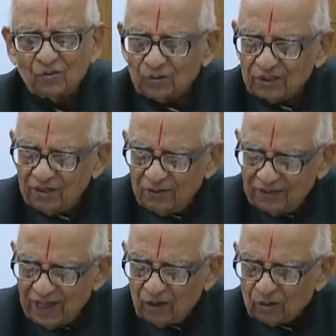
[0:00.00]
Socially,
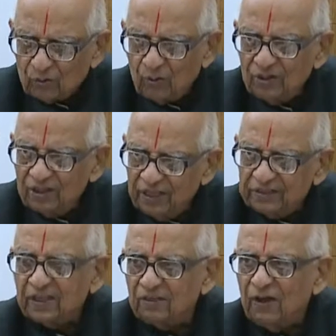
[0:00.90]
there also
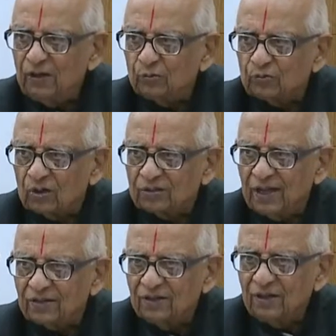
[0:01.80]
ethical values are
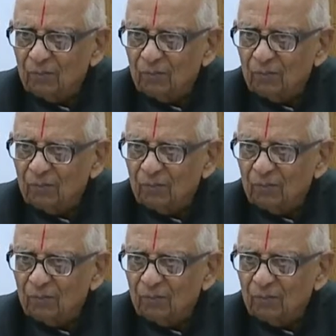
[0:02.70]
there.